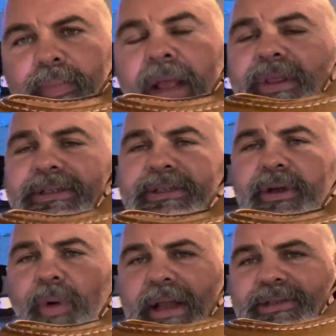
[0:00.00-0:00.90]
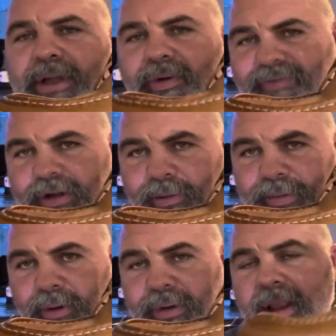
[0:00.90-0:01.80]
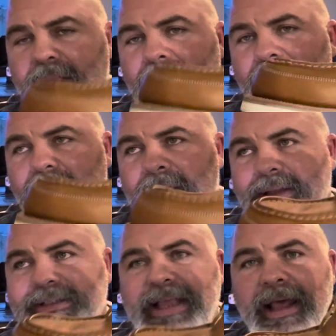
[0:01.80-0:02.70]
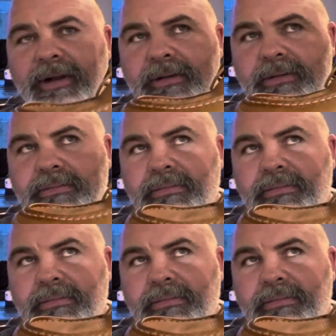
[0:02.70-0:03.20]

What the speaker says: this is the Grant Stone Field Boot in saddle